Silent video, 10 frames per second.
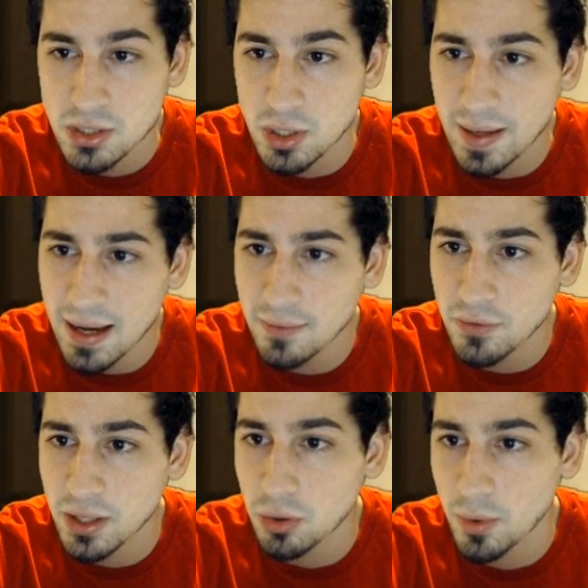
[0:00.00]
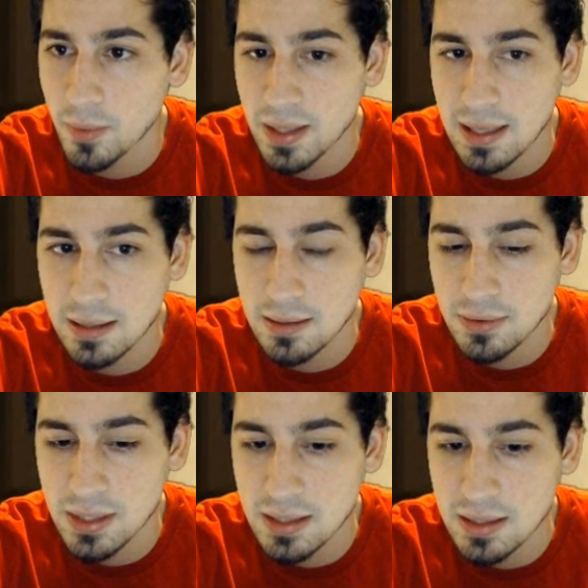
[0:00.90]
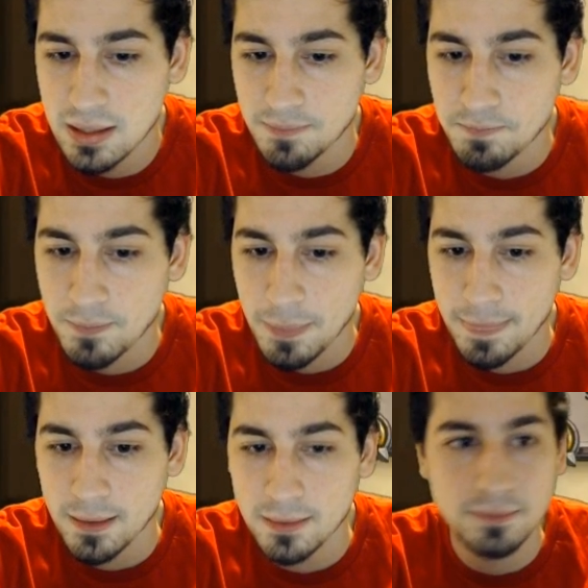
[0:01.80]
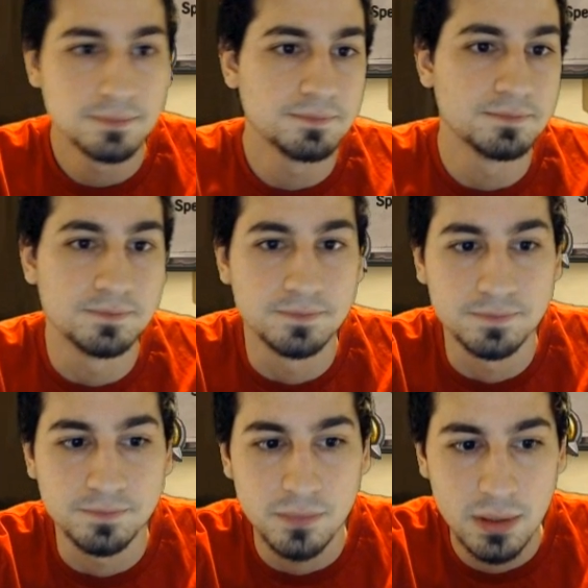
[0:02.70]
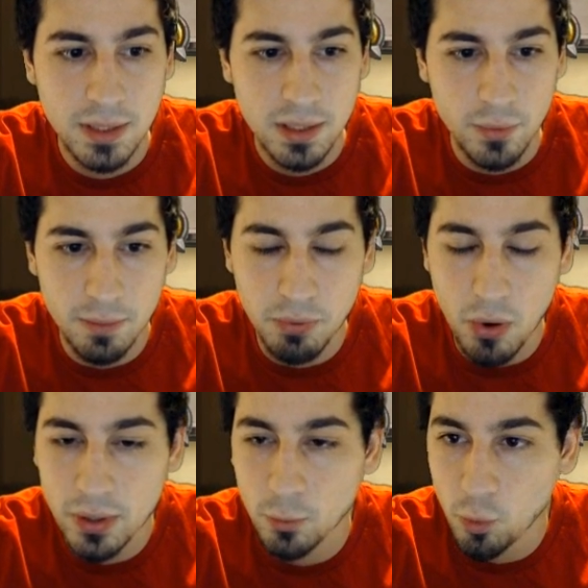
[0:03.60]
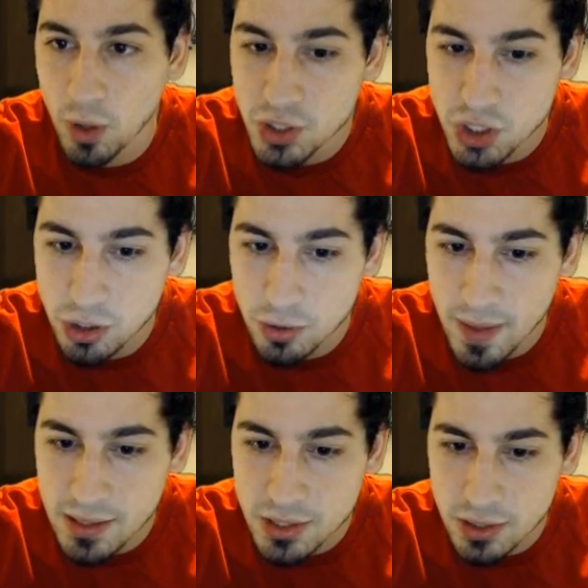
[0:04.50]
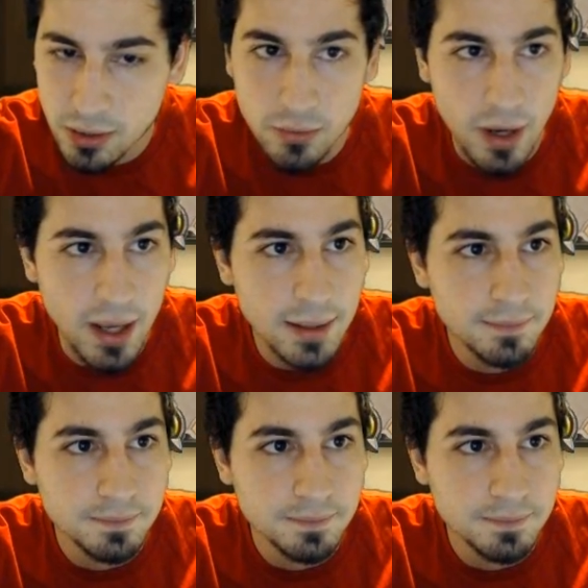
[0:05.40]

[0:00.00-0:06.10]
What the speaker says: So I kind of like throwing in the... We could throw in 1 Geomancer, right?